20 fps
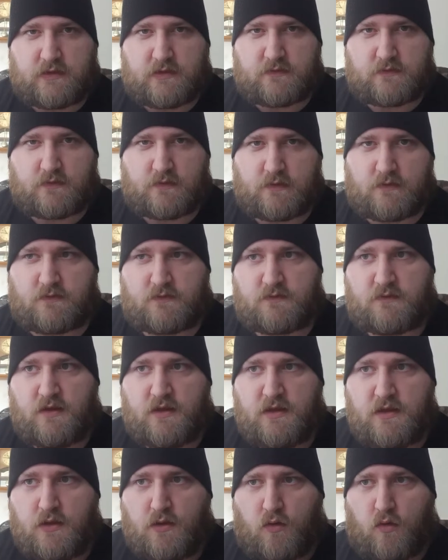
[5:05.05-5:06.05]
It's this
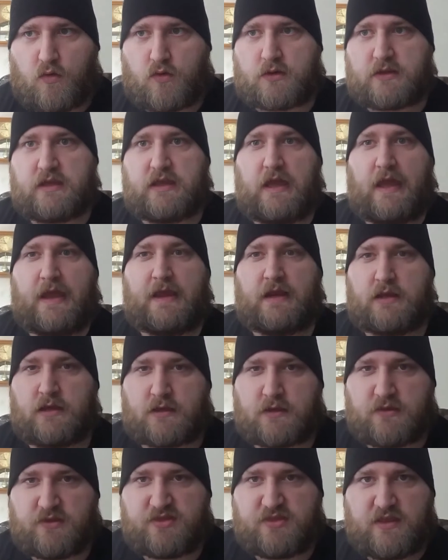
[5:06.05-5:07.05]

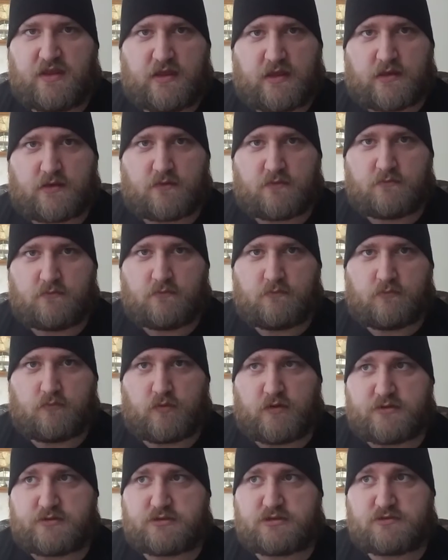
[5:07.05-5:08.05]
organic thing,
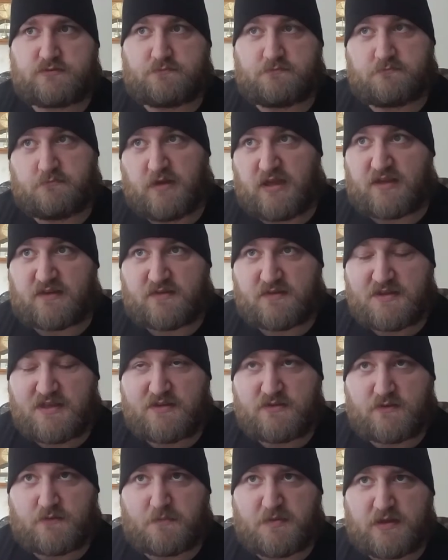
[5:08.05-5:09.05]
which makes
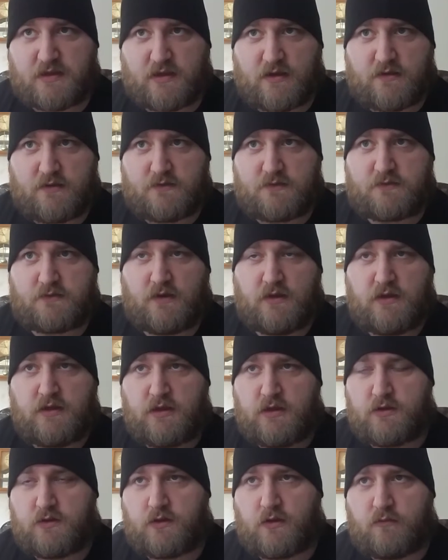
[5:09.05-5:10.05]
sense because
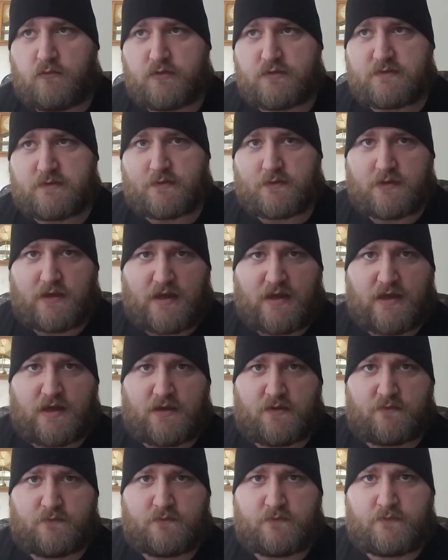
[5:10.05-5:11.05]
no one's
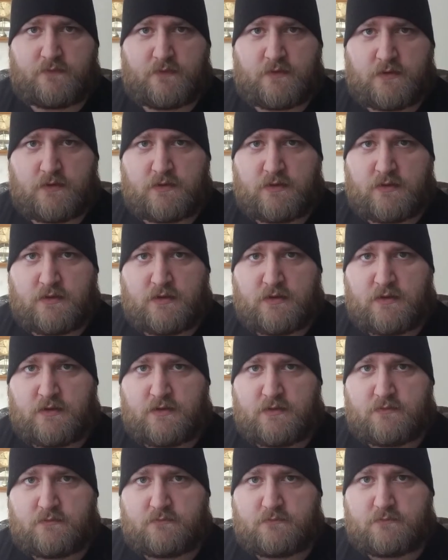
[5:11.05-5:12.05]
life
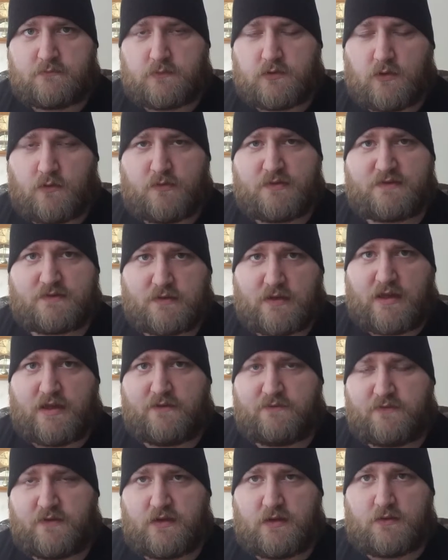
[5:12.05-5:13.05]
no one's
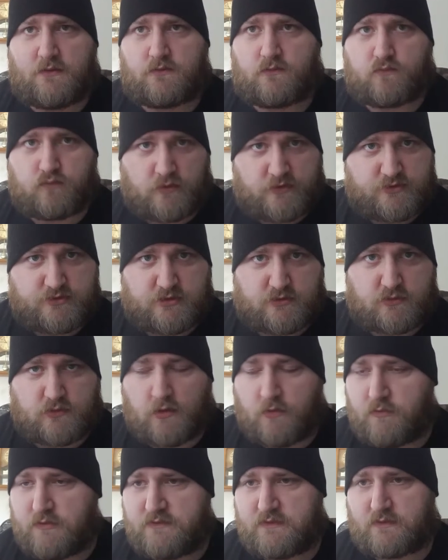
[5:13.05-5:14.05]
life is rigid.
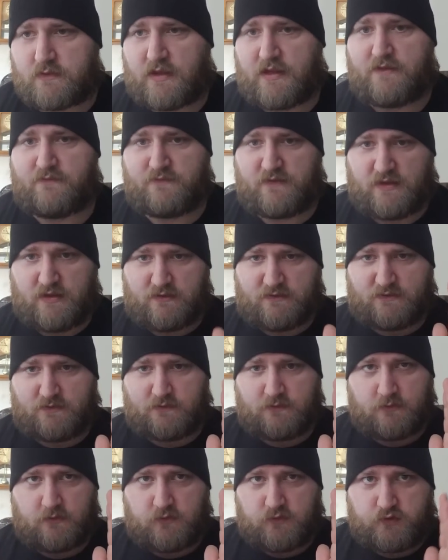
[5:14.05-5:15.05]
No one's life
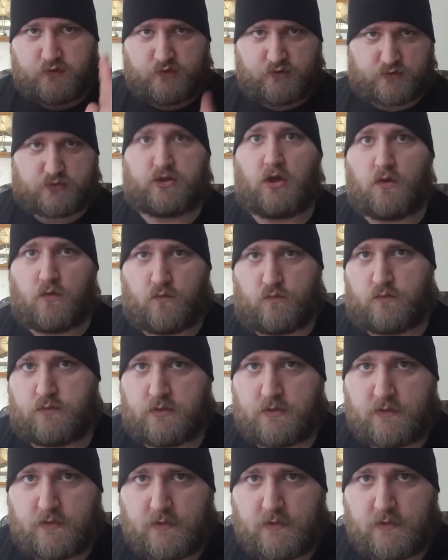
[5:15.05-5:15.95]
is stone.